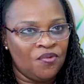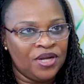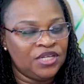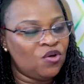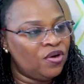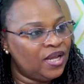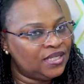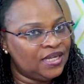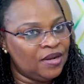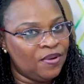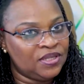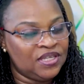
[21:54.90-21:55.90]
already
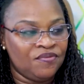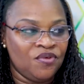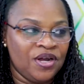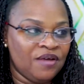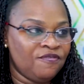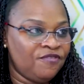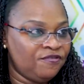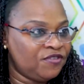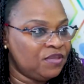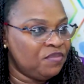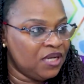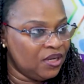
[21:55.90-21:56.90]
collected about
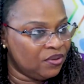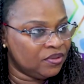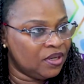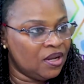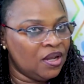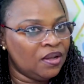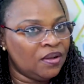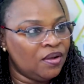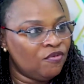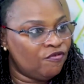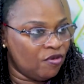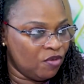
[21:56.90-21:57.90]
750 million
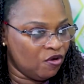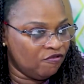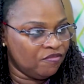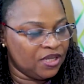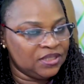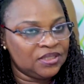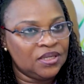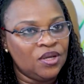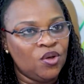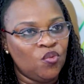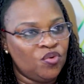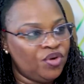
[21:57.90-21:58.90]
from government
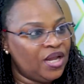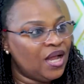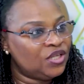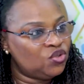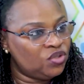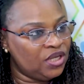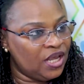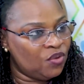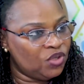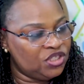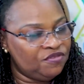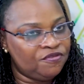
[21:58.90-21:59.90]
with regards to the
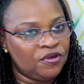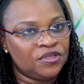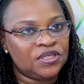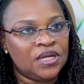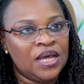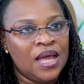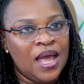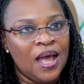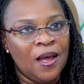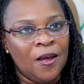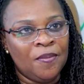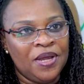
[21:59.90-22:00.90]
equity fund.
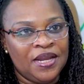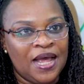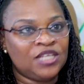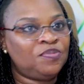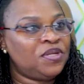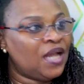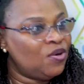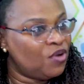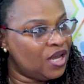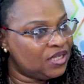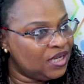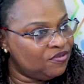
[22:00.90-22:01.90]
It has been
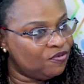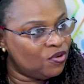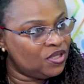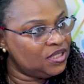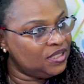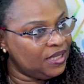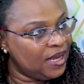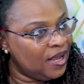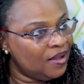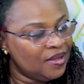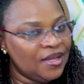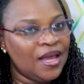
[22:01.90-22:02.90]
allocated for this
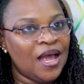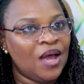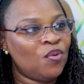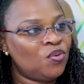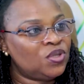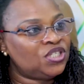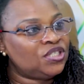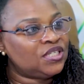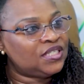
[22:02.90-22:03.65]
year, and we shall